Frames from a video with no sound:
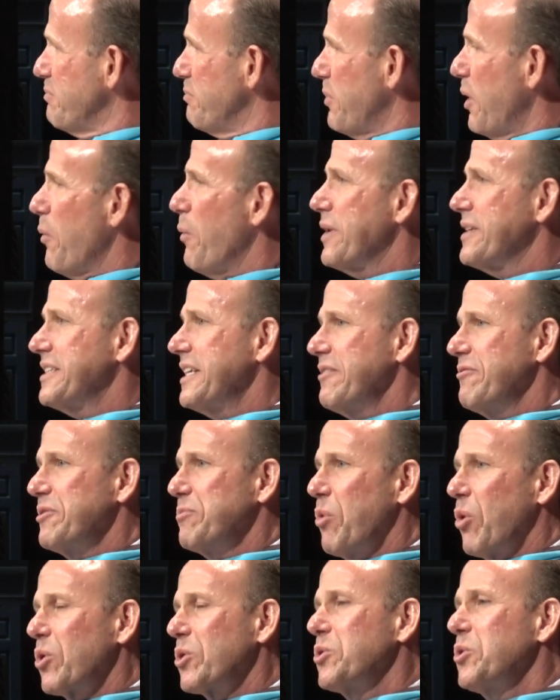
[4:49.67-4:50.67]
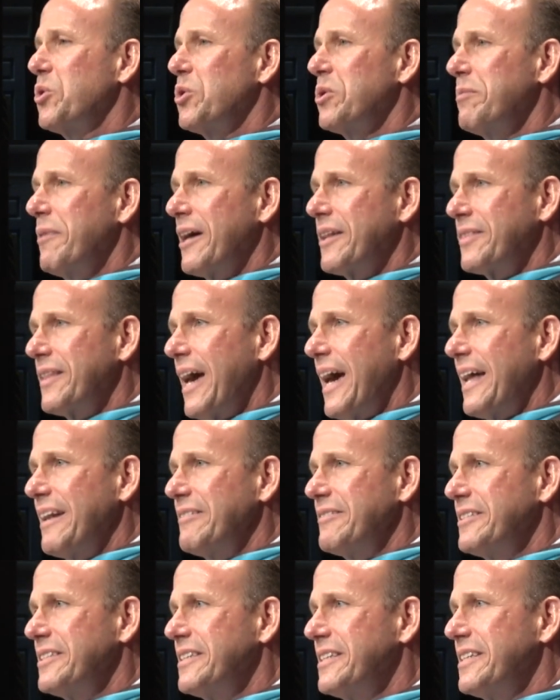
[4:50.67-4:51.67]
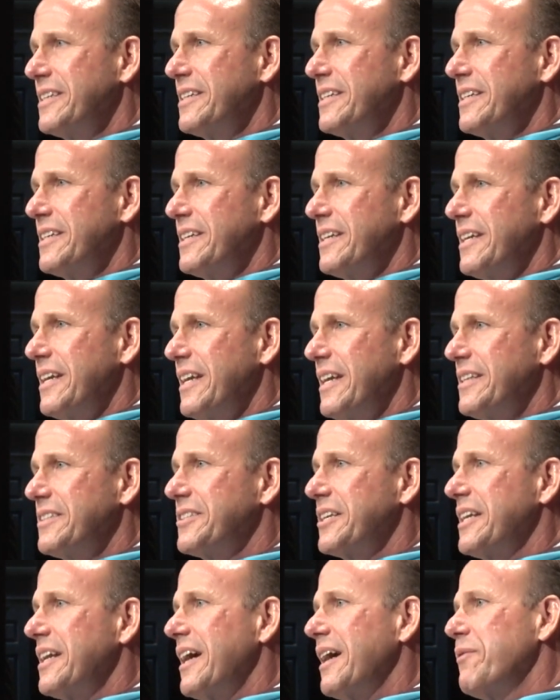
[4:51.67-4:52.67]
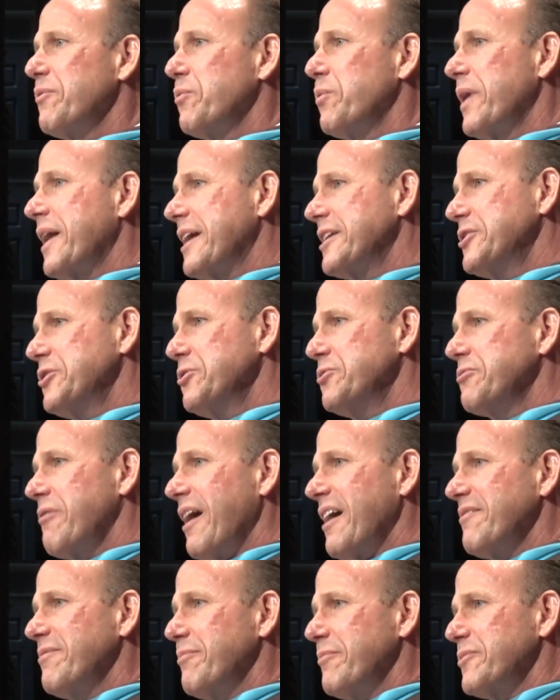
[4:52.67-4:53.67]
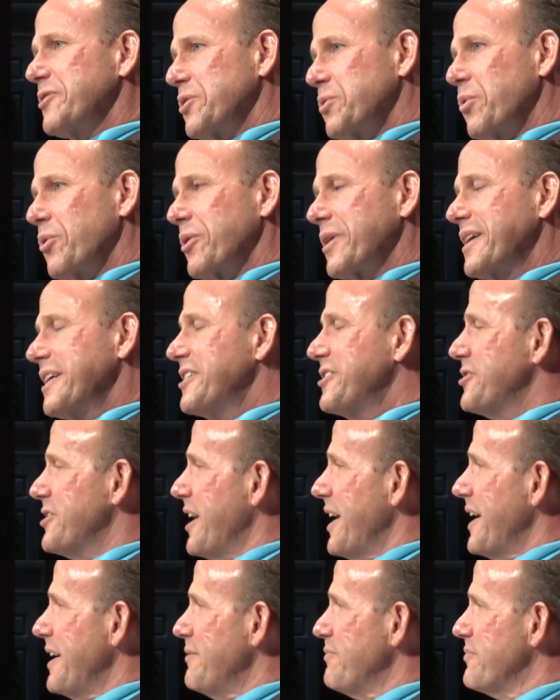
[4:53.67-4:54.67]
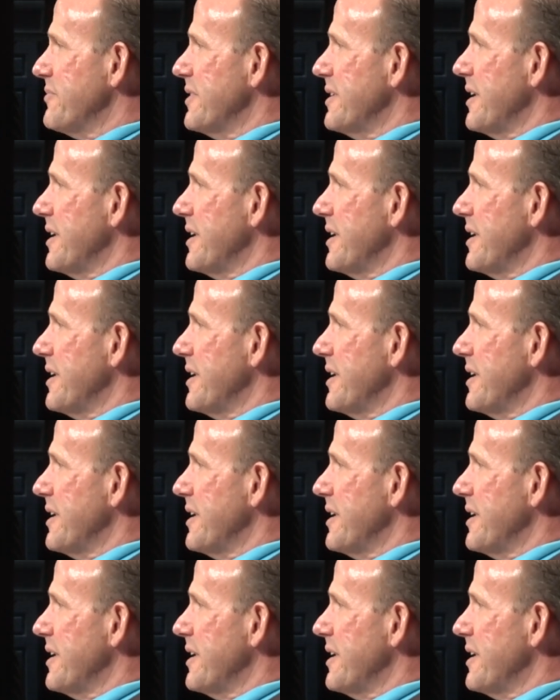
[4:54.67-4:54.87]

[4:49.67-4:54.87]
But what's even more cool about that is that when I do drive to work each day,